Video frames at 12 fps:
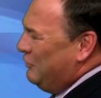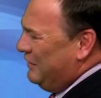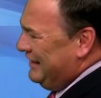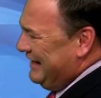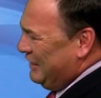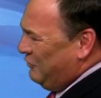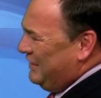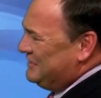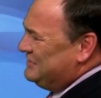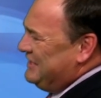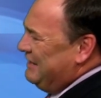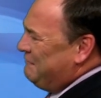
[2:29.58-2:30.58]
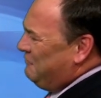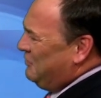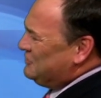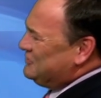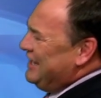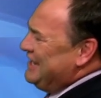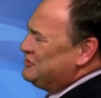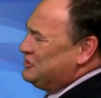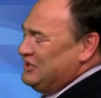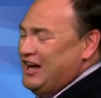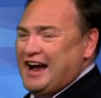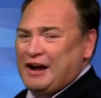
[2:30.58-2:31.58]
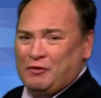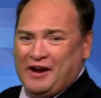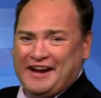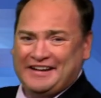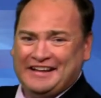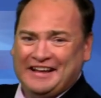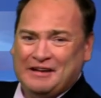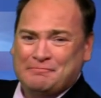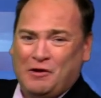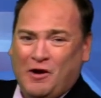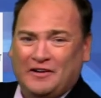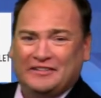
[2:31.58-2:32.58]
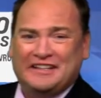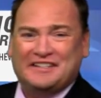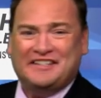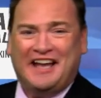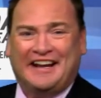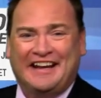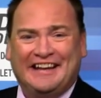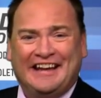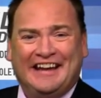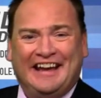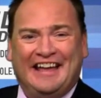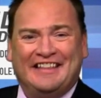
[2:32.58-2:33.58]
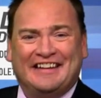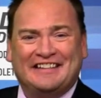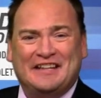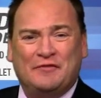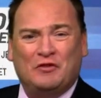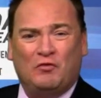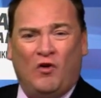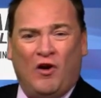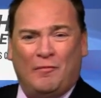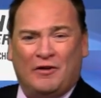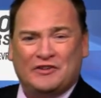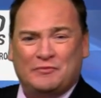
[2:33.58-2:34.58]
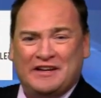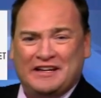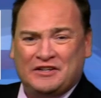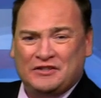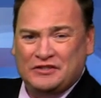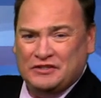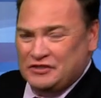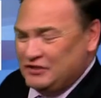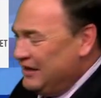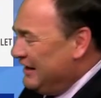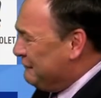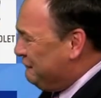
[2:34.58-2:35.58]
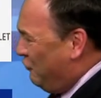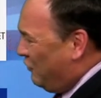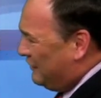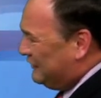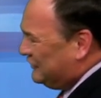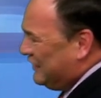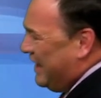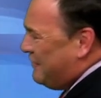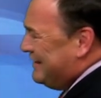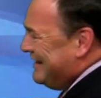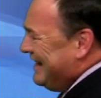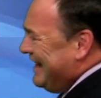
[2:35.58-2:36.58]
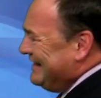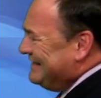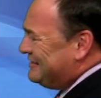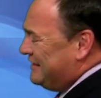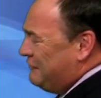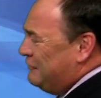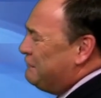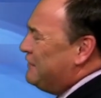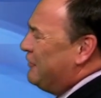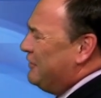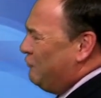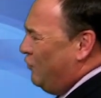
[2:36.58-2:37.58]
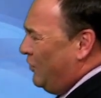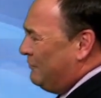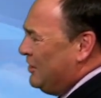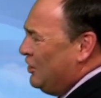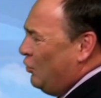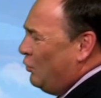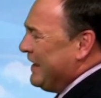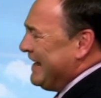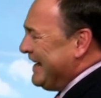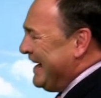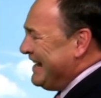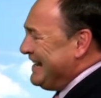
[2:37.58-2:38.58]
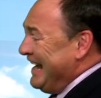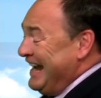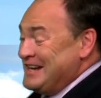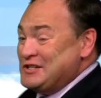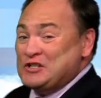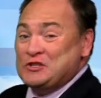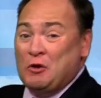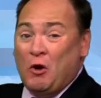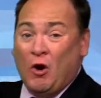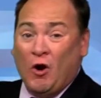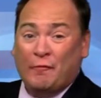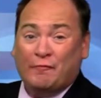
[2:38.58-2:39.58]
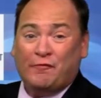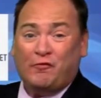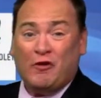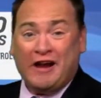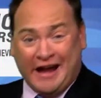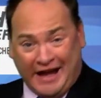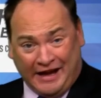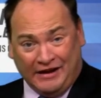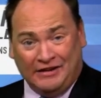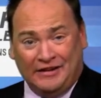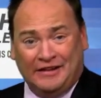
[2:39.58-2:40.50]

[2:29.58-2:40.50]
We like Wednesday. First day of July, right? Partly sunny. And it gets even warmer as we get into July 4th, Saturday, 87, very warm weekend and storm free.